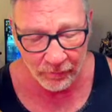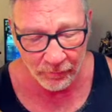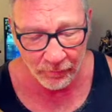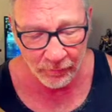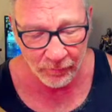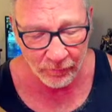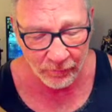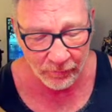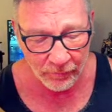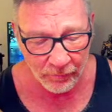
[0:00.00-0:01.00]

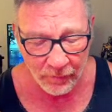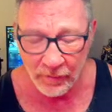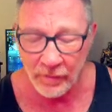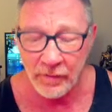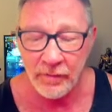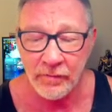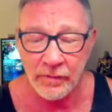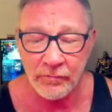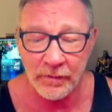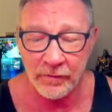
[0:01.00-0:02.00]
I think we
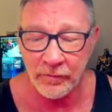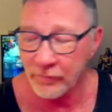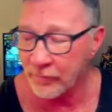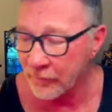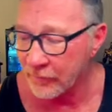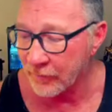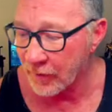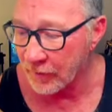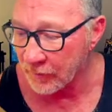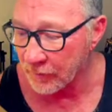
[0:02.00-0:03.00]
can use this guy
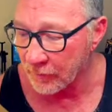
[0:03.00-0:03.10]
here.